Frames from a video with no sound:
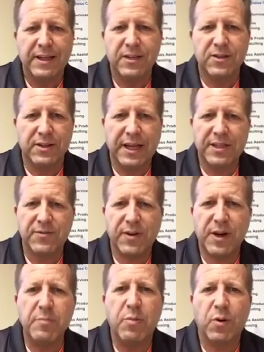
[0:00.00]
So that's
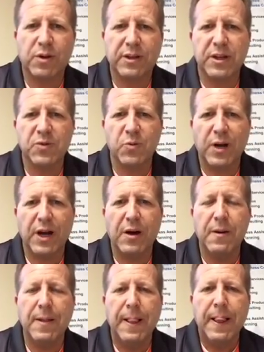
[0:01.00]
very important as
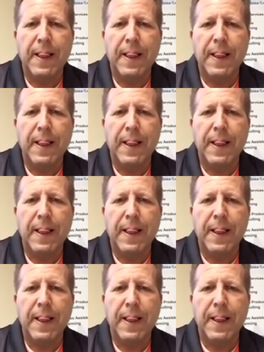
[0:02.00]
well.